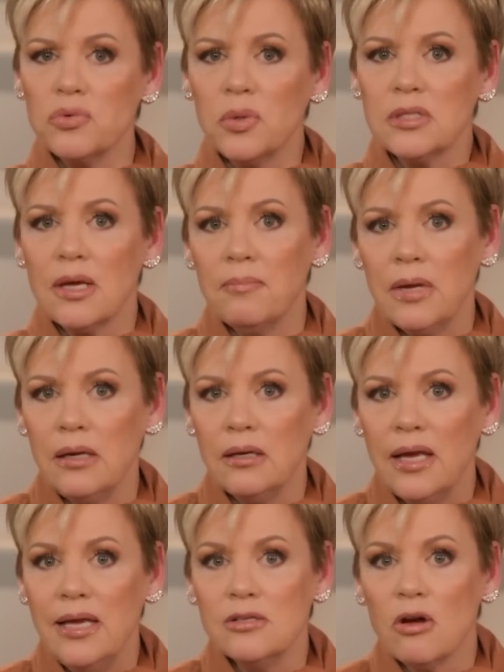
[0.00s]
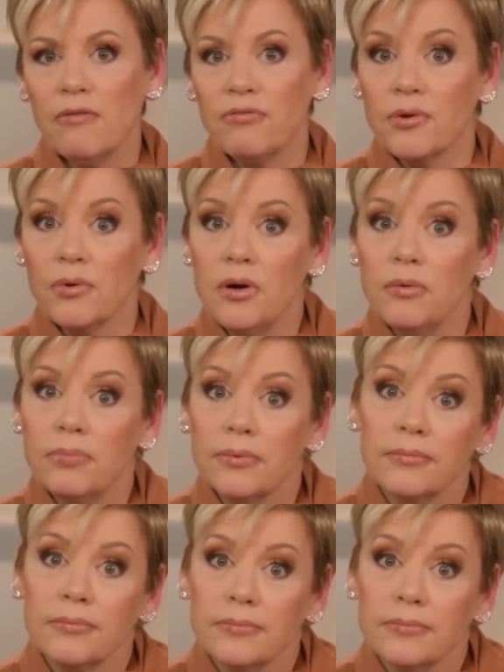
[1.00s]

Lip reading: What's that mean? He's off the rope.